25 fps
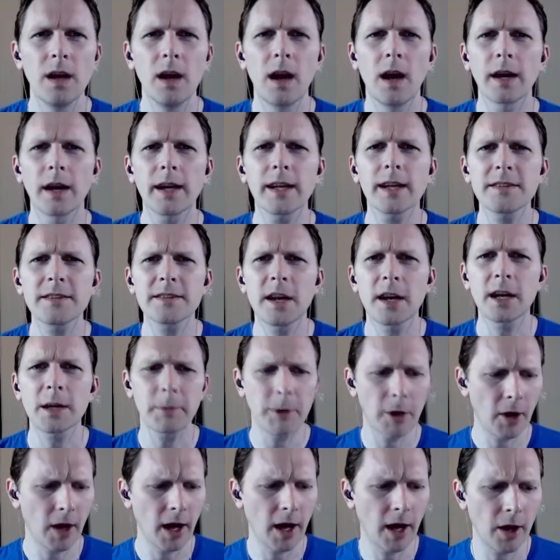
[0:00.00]
I'm going to talk
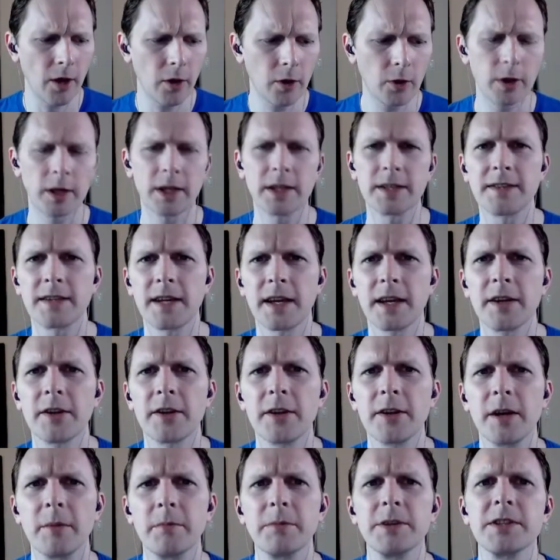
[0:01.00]
about how container
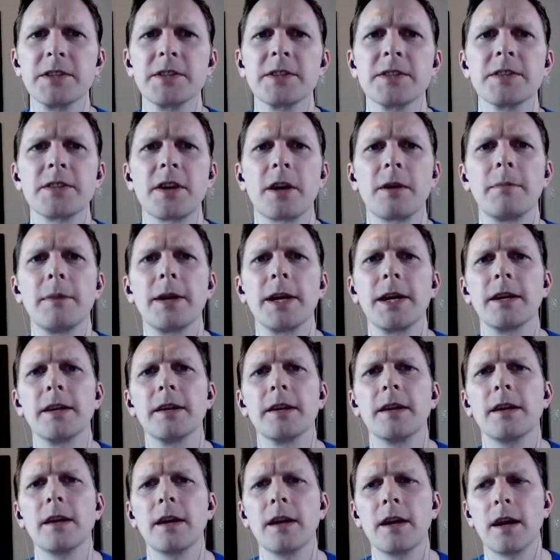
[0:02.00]
images are made.
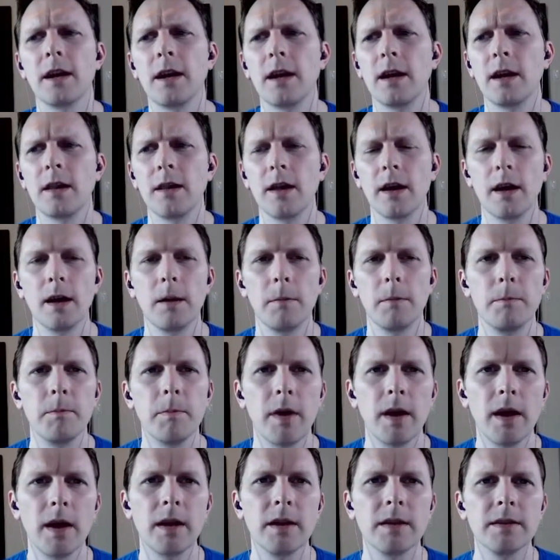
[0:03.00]

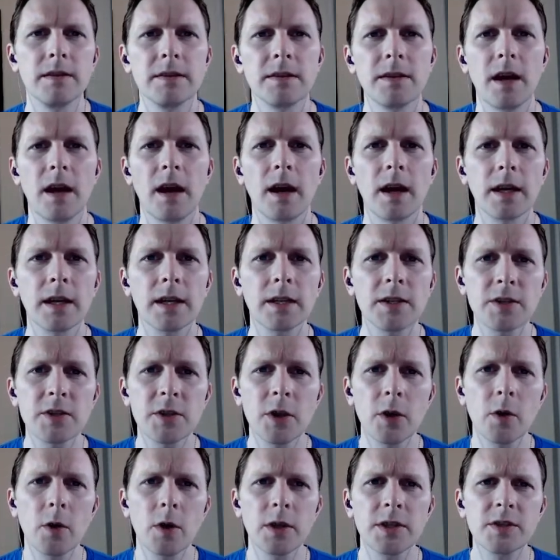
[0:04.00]
And I'm going to
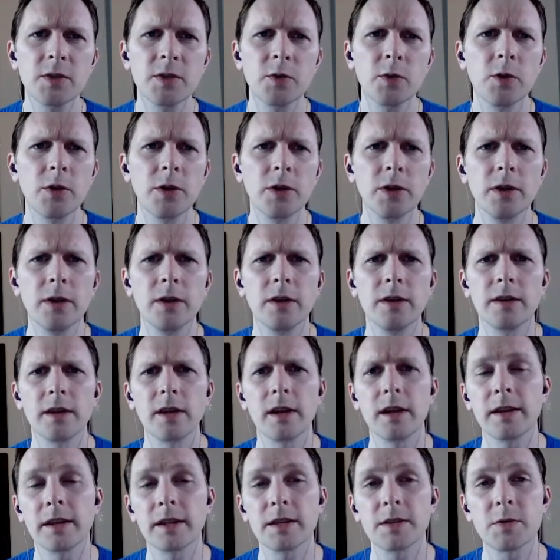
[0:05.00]
show a tool that I
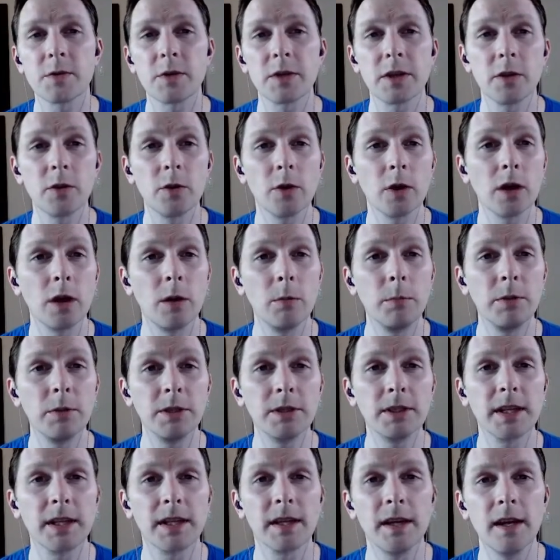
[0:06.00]
think is really cool called
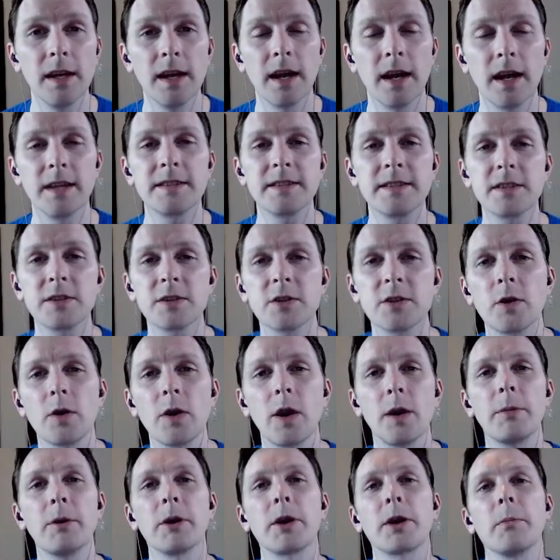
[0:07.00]
BuildKit and teach you
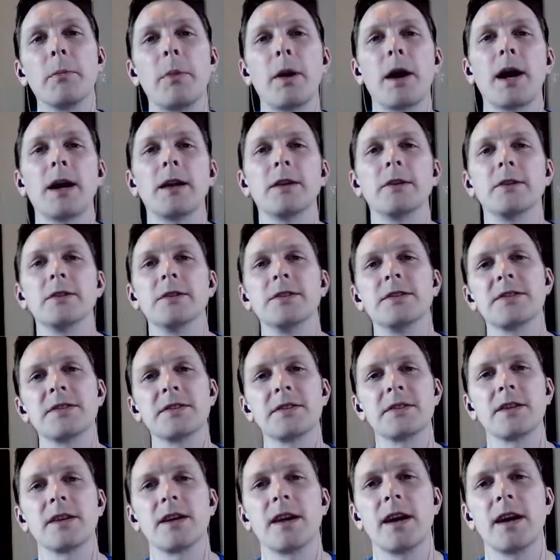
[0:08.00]
about compilers.